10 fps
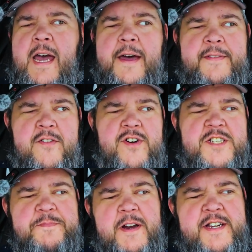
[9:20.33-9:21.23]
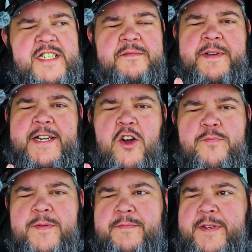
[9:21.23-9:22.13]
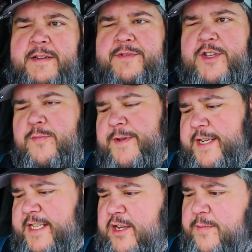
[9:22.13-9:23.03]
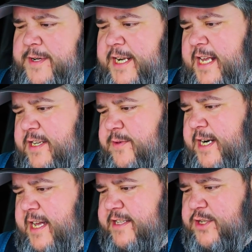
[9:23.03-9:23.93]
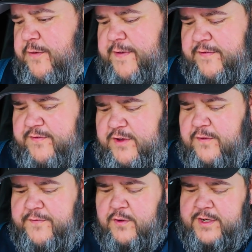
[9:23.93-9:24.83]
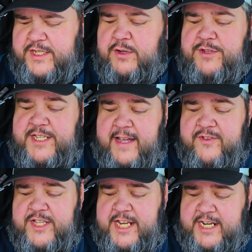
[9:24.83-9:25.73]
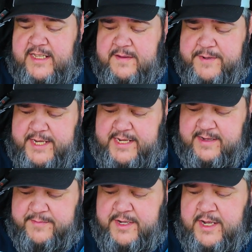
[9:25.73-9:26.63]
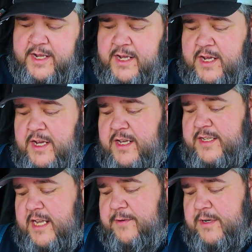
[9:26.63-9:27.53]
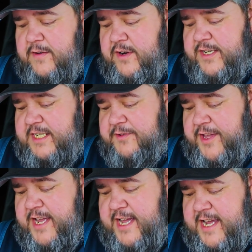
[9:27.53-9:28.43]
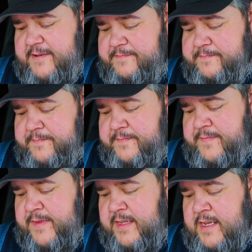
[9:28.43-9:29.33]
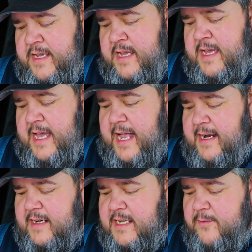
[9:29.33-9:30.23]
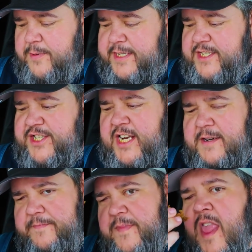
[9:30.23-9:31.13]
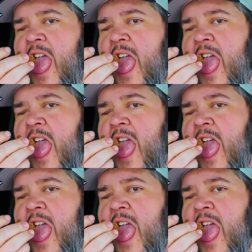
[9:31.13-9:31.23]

I've never experienced it being open, but it's open today, because right now it's 2:17 in the PM. So I went over there to see what they had. I got a couple pieces of chicken.